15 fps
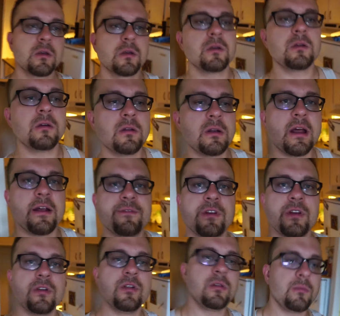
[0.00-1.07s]
Good
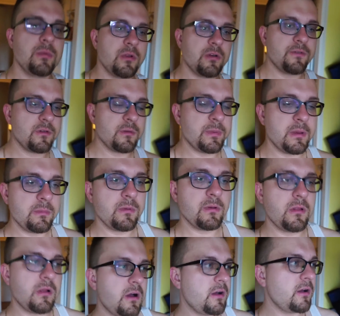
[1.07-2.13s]
afternoon, beautiful
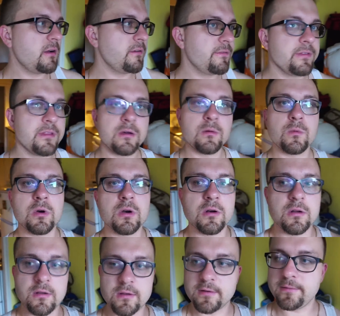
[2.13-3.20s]
people of the
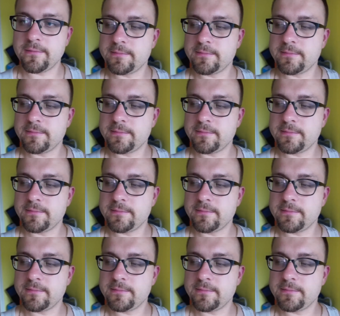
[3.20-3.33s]
world.